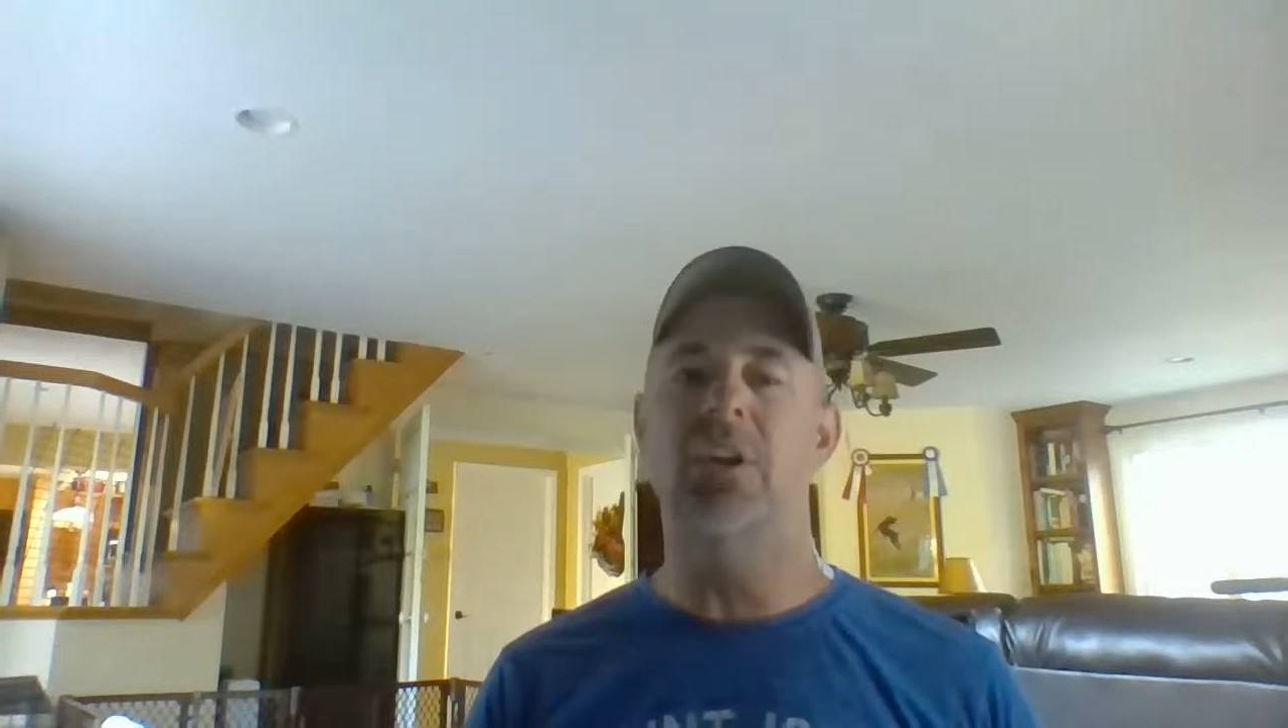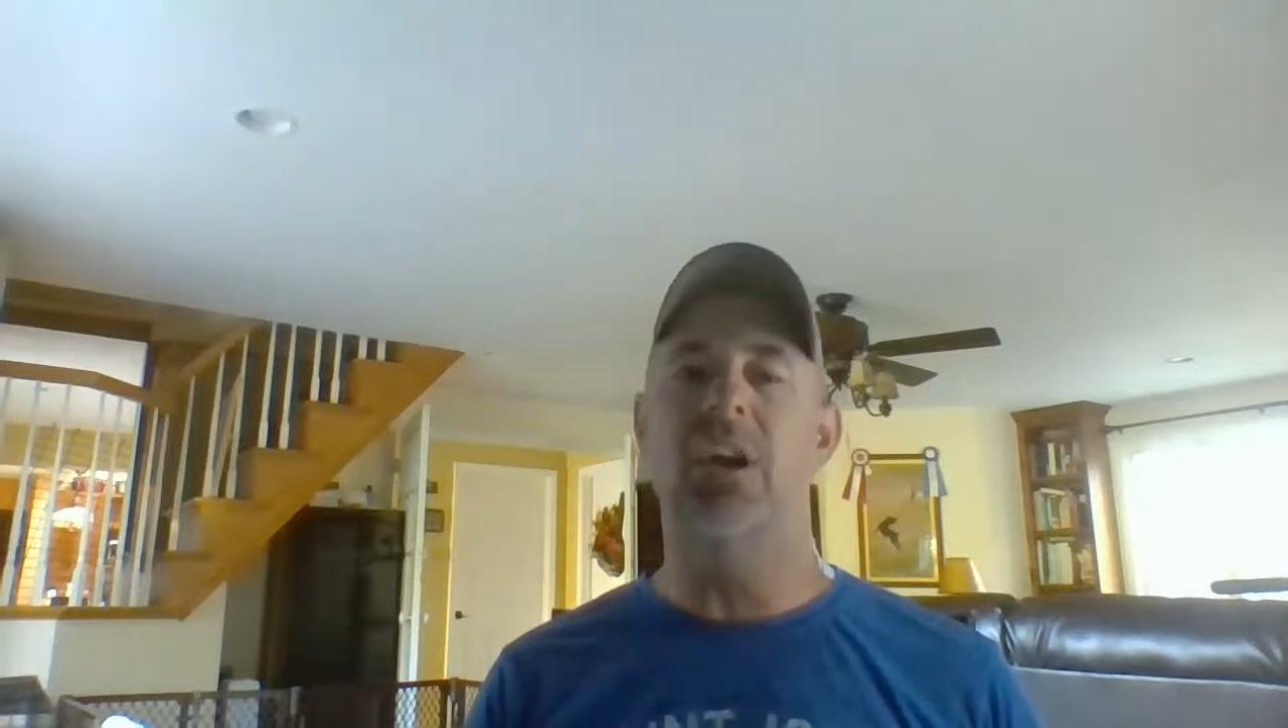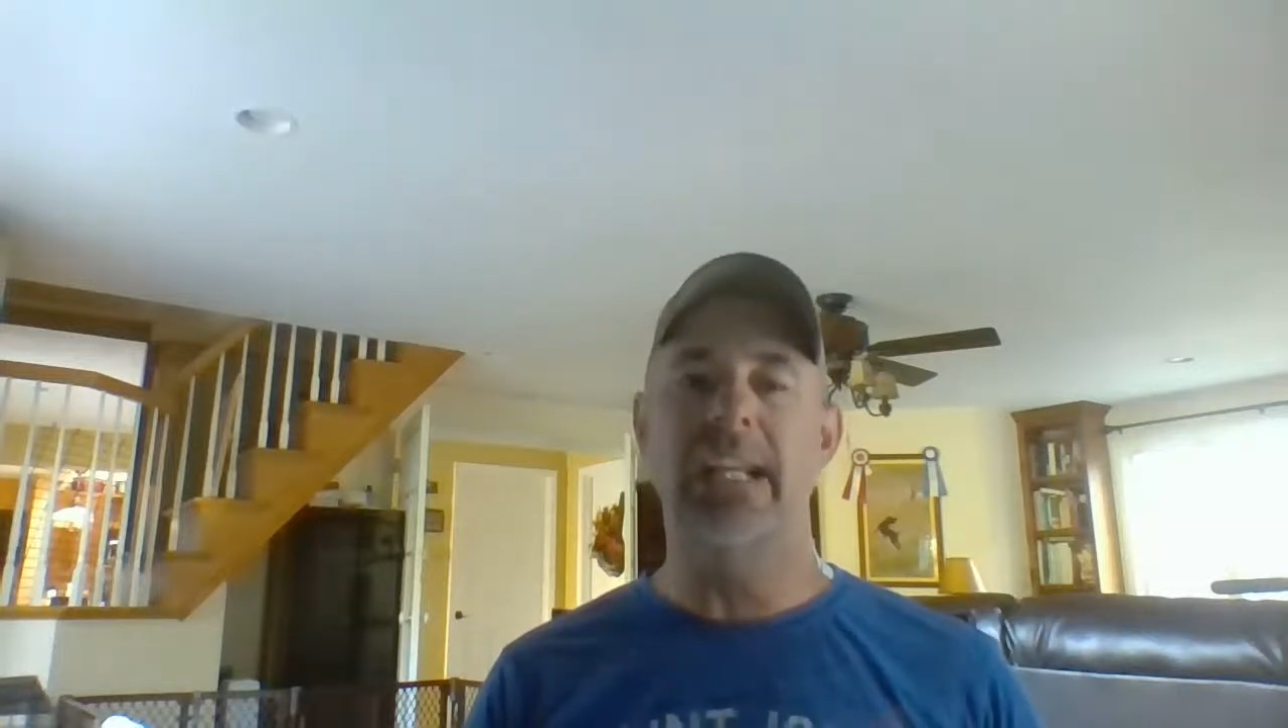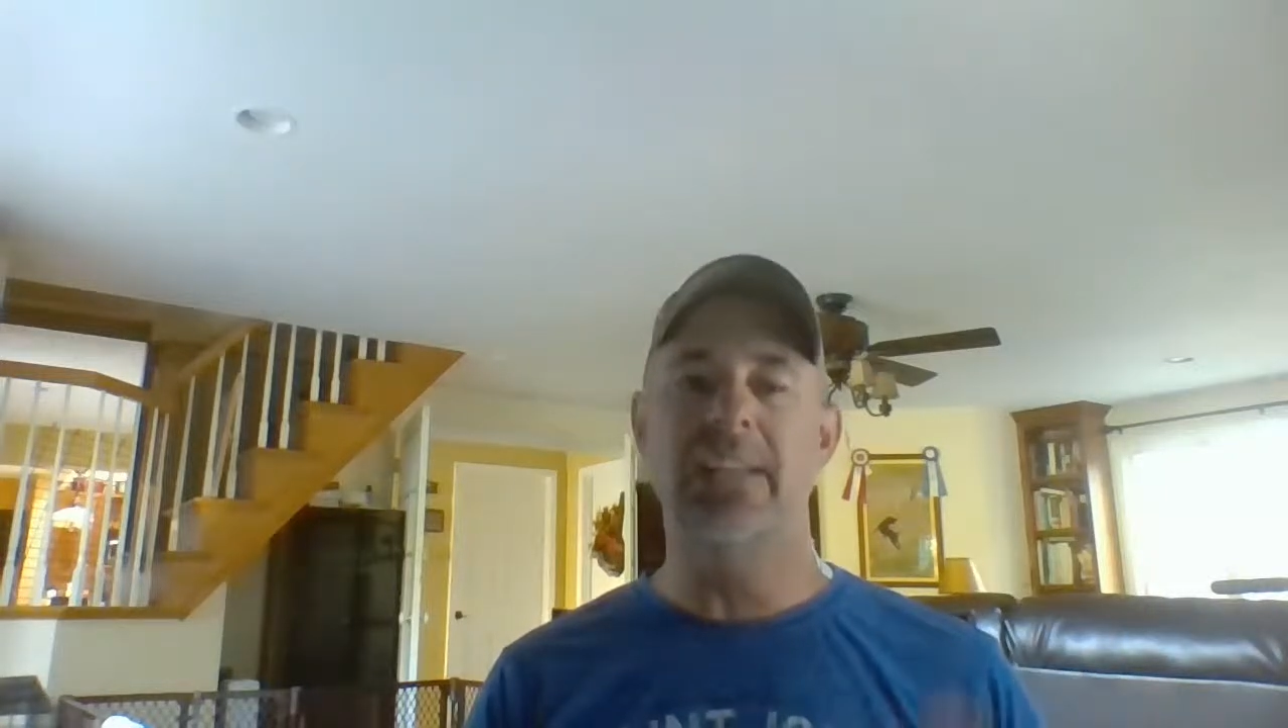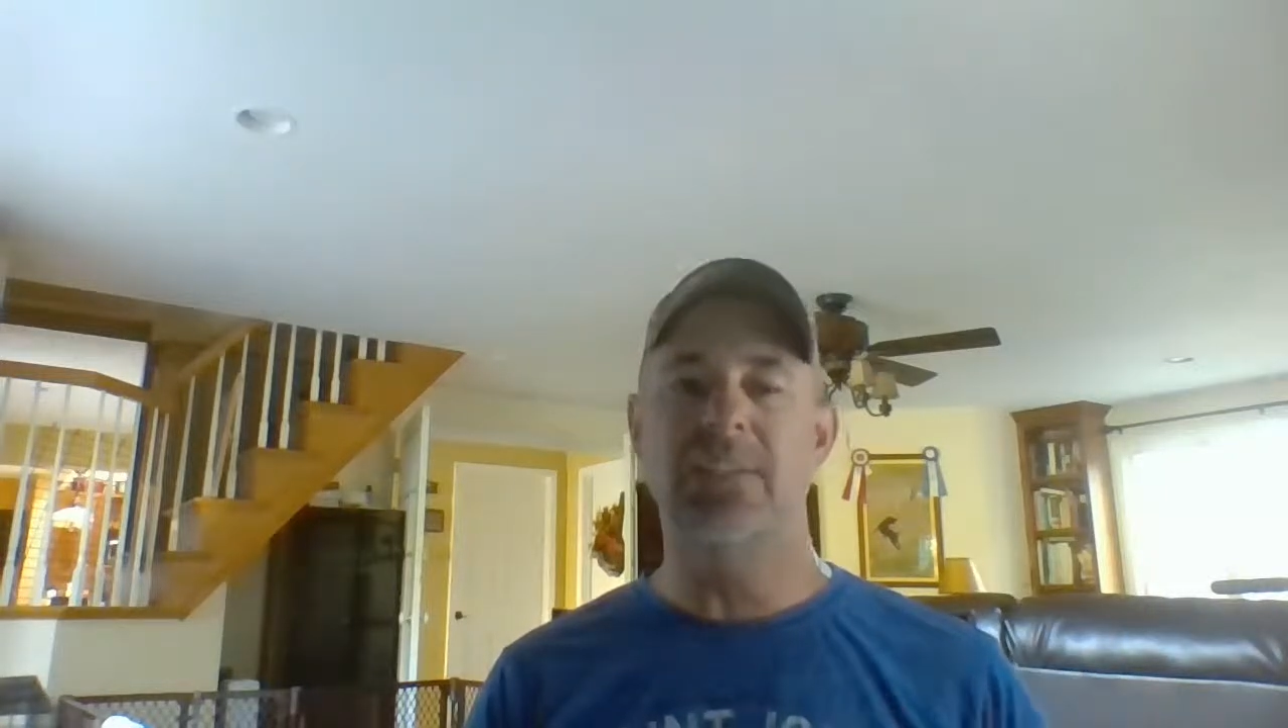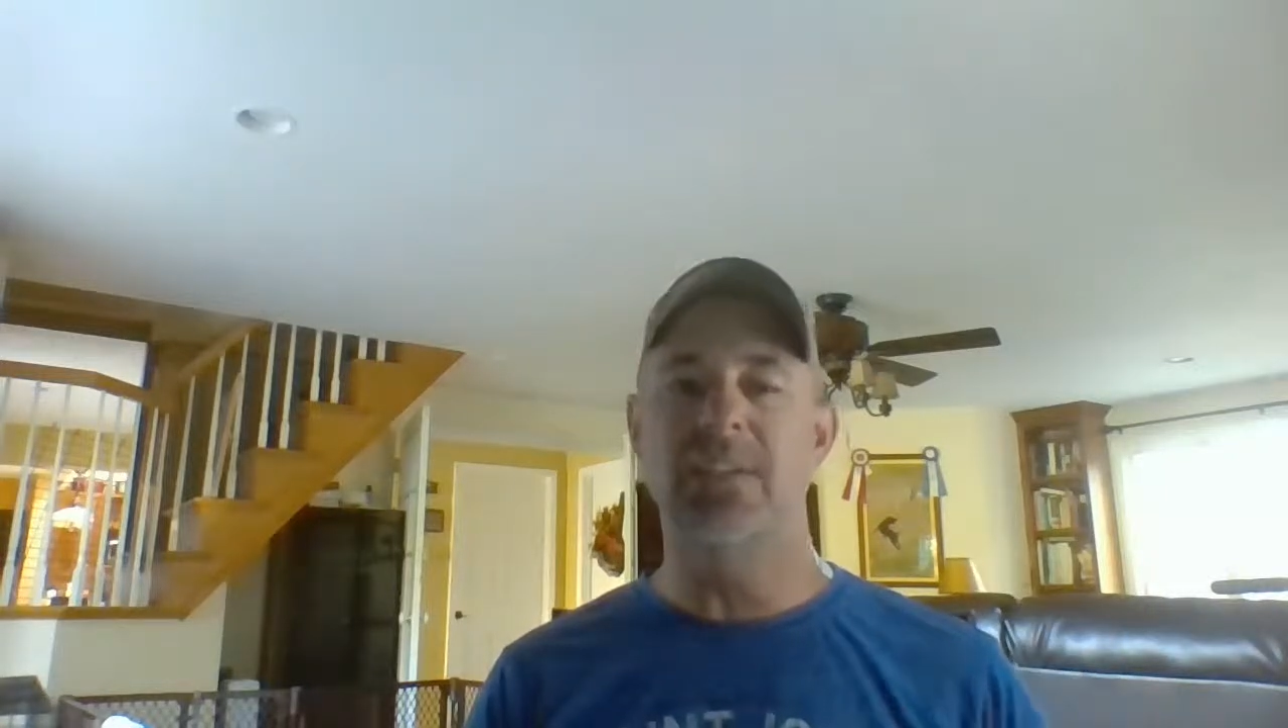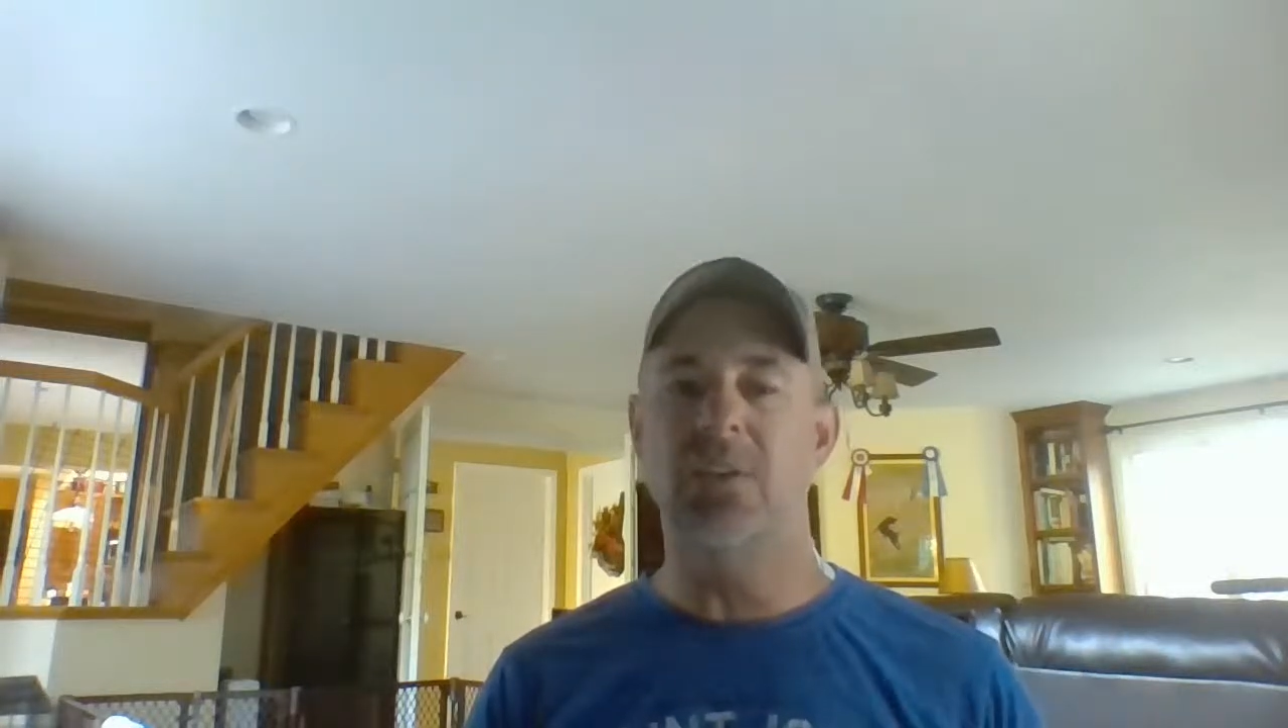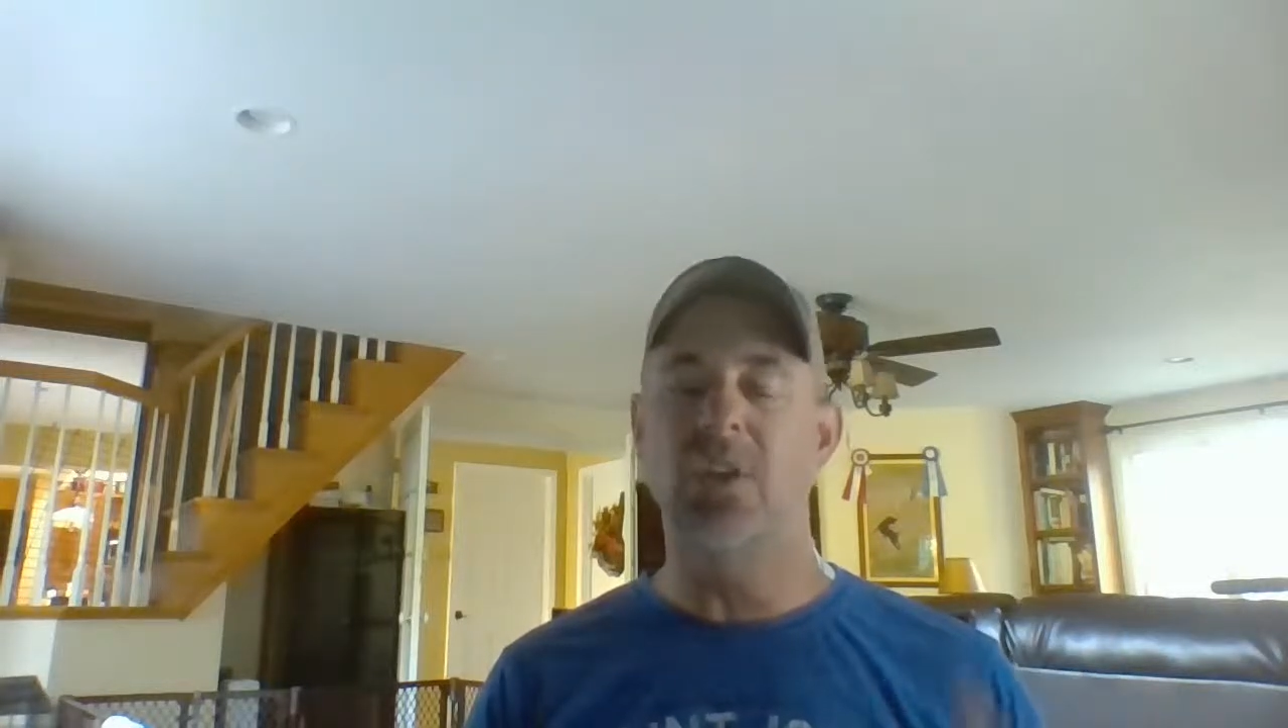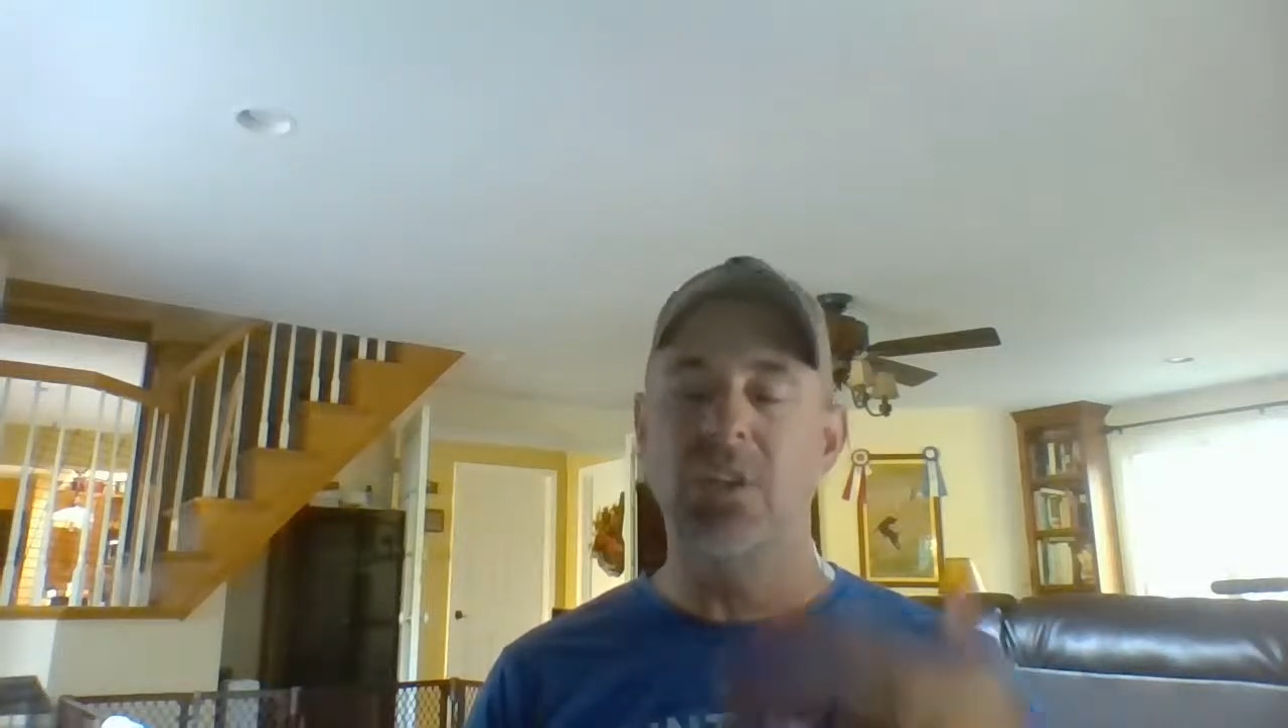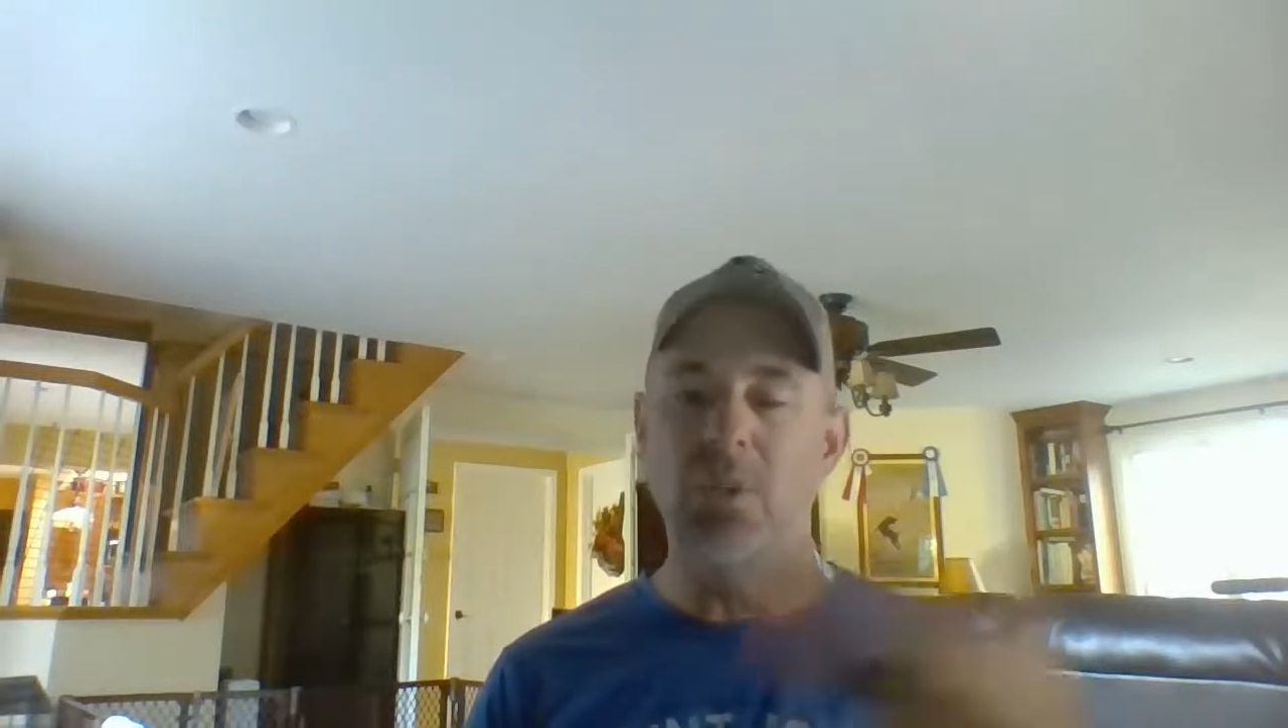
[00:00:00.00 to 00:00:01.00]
dog gets to